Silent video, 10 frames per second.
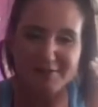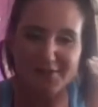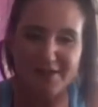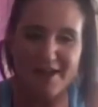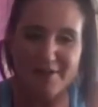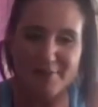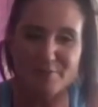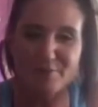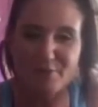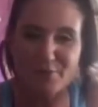You're there,
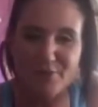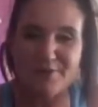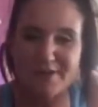but